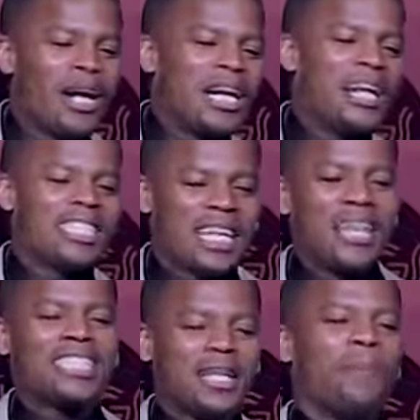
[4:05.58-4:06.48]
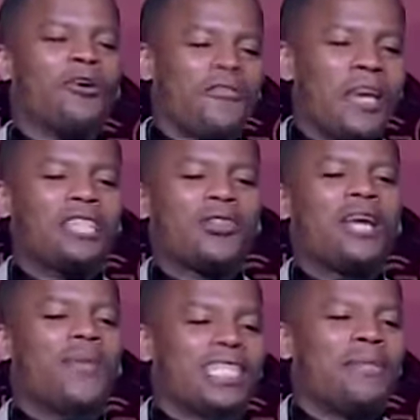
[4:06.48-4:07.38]
that one cousin cut his lip on the fan
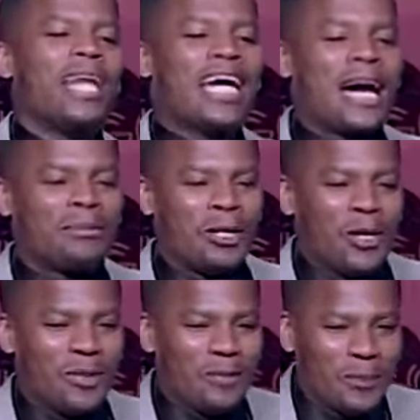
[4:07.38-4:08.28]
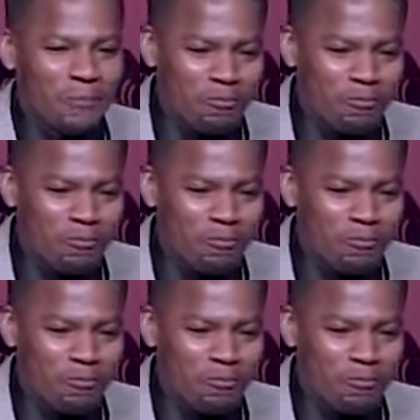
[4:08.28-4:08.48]
trying to make them helicopter noise.